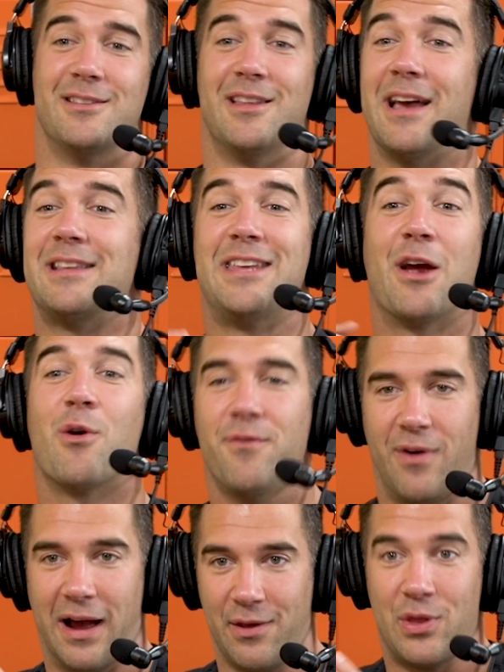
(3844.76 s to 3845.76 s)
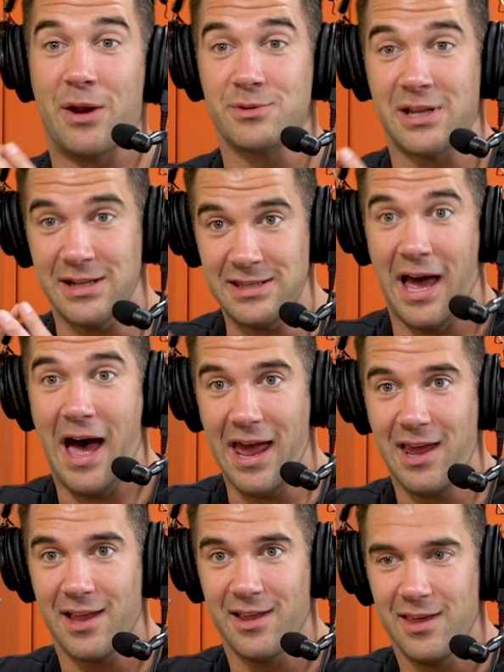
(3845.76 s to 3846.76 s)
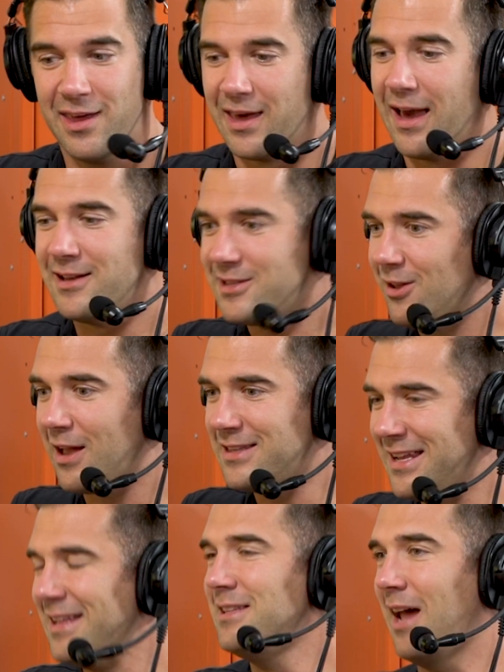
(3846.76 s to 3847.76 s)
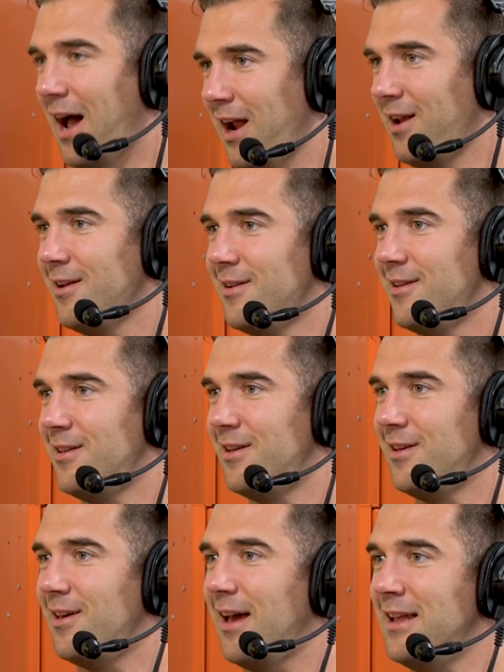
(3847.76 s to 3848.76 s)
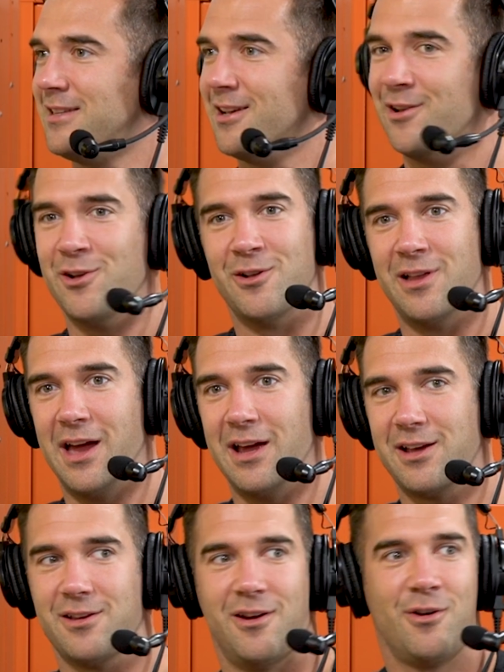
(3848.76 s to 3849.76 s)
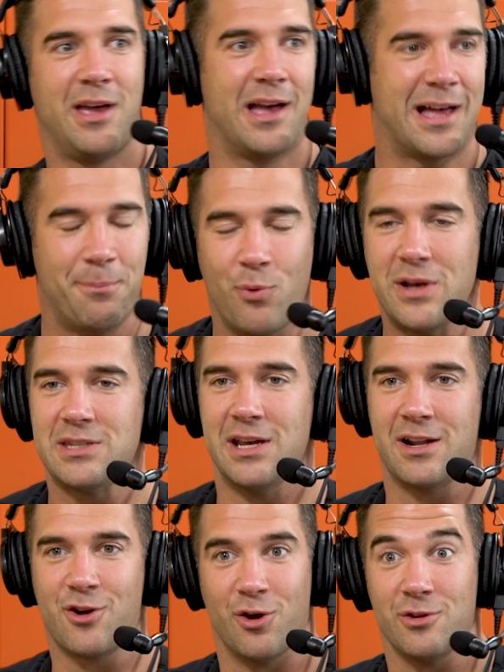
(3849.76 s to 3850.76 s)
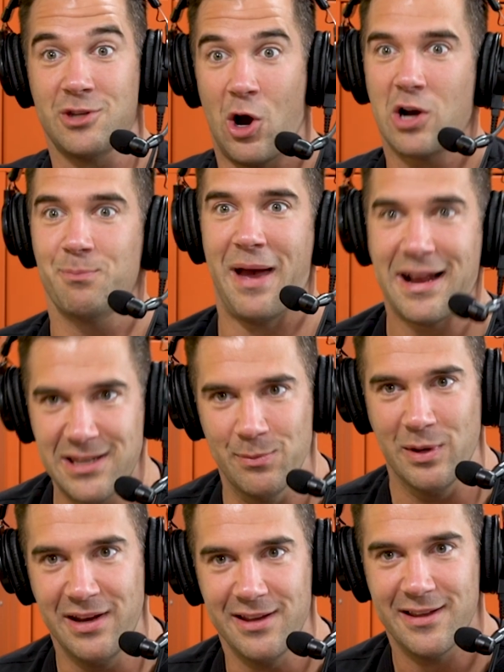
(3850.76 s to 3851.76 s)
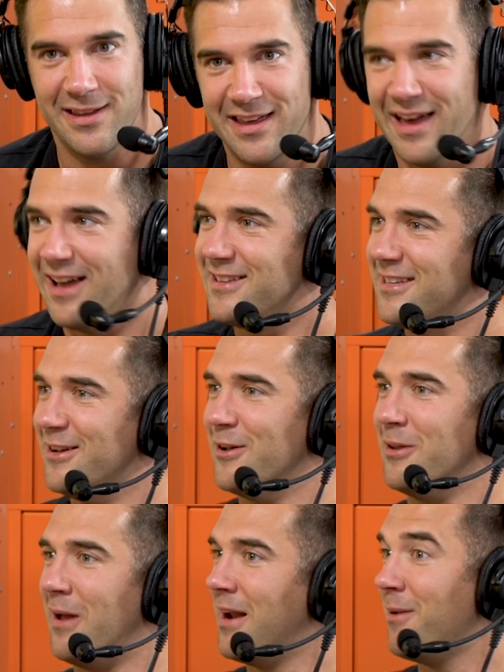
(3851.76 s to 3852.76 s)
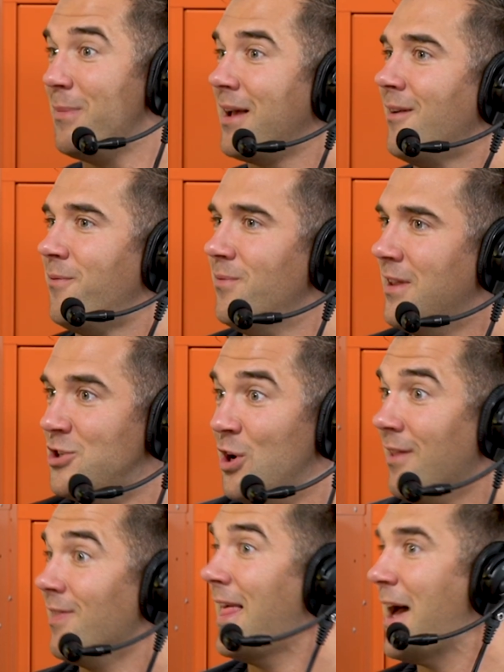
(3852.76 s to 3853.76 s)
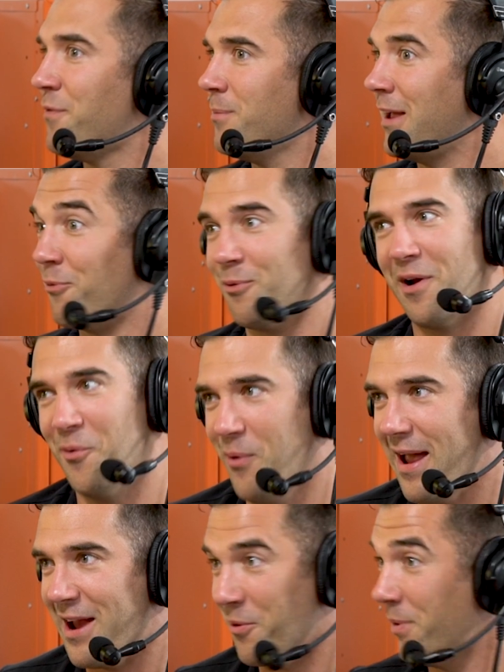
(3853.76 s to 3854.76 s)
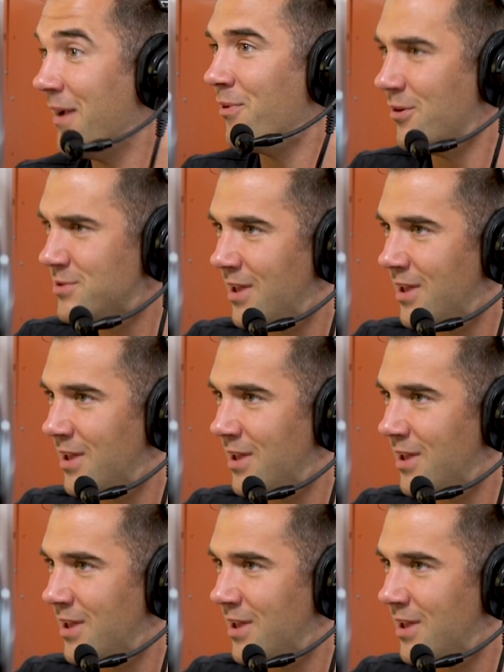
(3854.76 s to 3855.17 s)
like terrifying. I thought I was gonna die until I didn't die. Until like, okay, a couple weeks in, a girl talked back to me. Until I didn't make up, she didn't laugh at me and run away or whatever. It